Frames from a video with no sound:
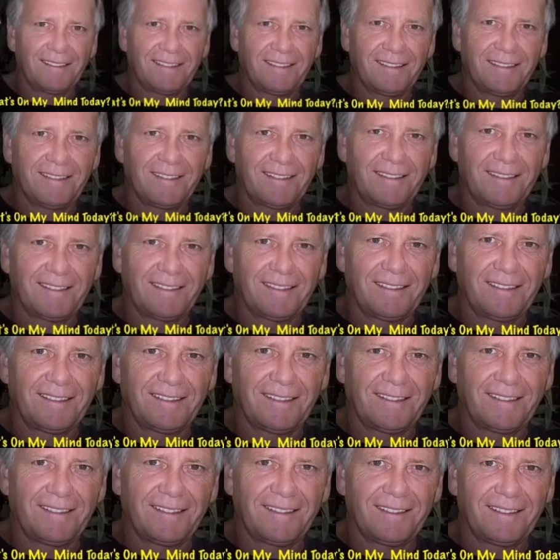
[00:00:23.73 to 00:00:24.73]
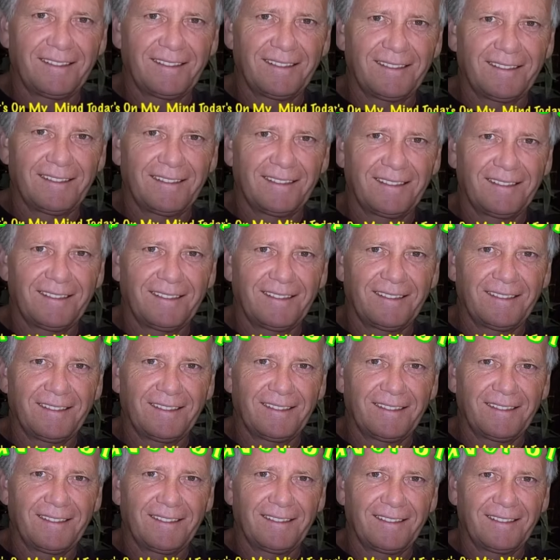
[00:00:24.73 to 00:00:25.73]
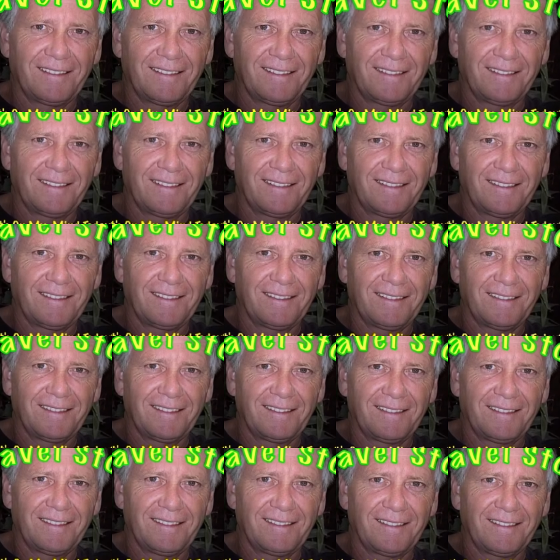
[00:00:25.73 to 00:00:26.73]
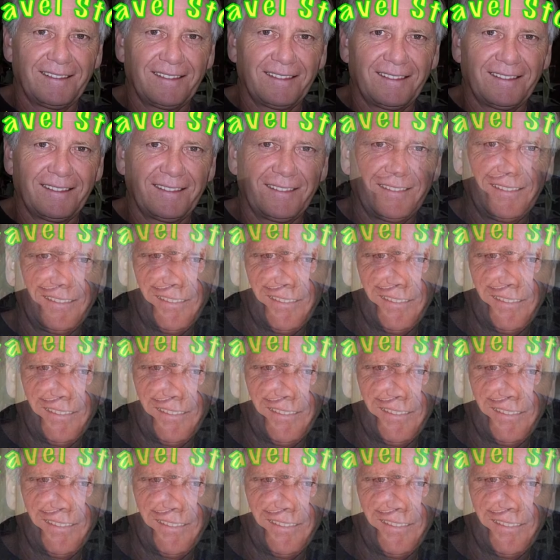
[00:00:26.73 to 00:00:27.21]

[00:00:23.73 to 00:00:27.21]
else might be on my mind today.